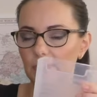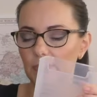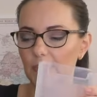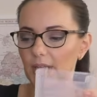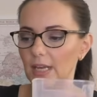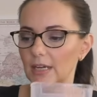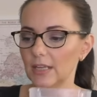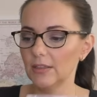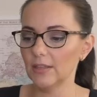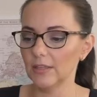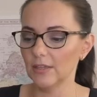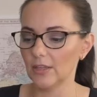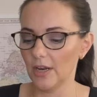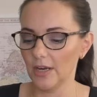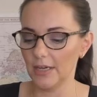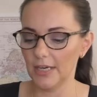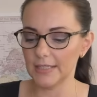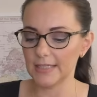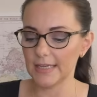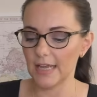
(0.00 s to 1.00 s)
anything that I
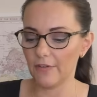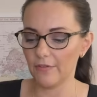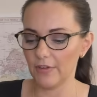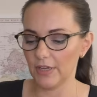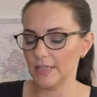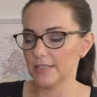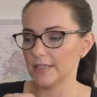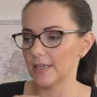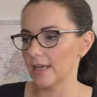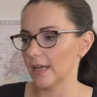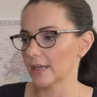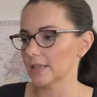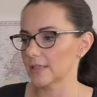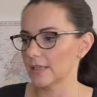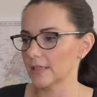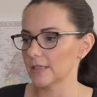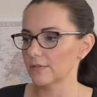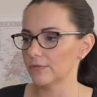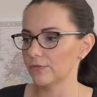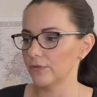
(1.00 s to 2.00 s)
need to have easy
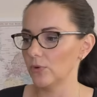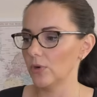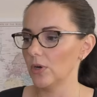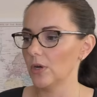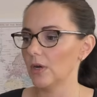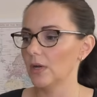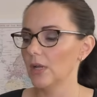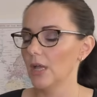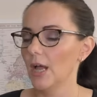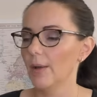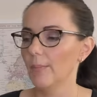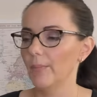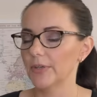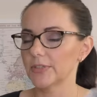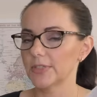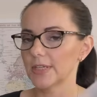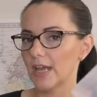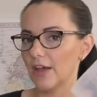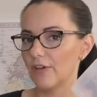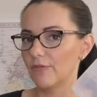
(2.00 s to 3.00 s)
access for, but
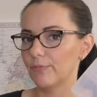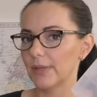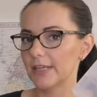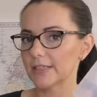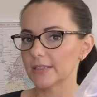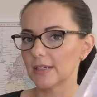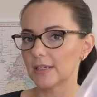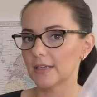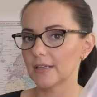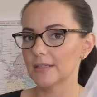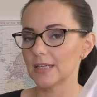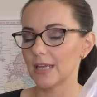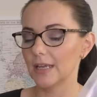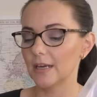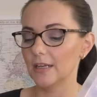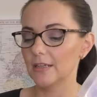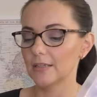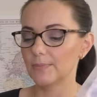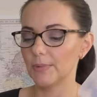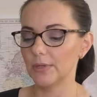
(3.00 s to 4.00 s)
to have plastic
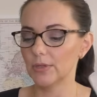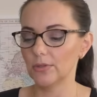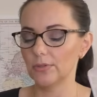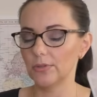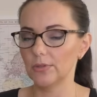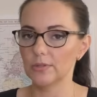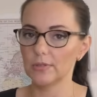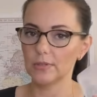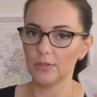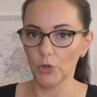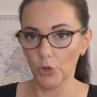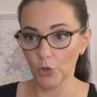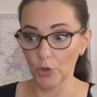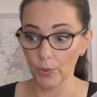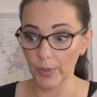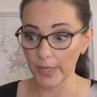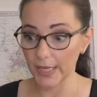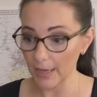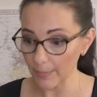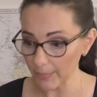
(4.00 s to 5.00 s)
containers because, you know,
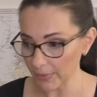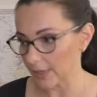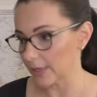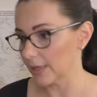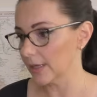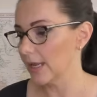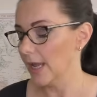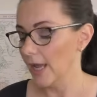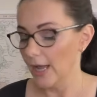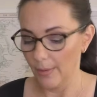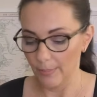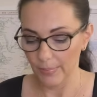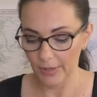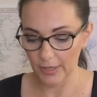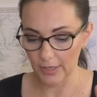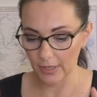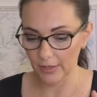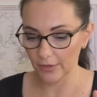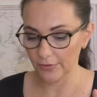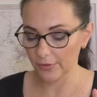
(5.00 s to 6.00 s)
going camping. But
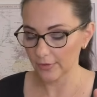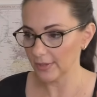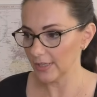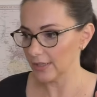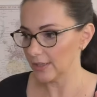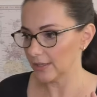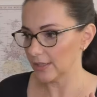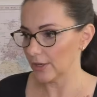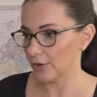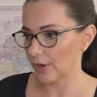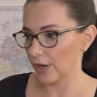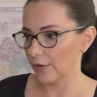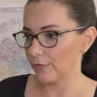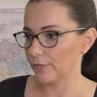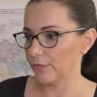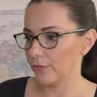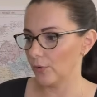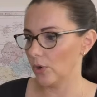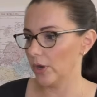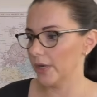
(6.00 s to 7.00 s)
another thing that they're great
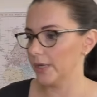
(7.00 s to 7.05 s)
for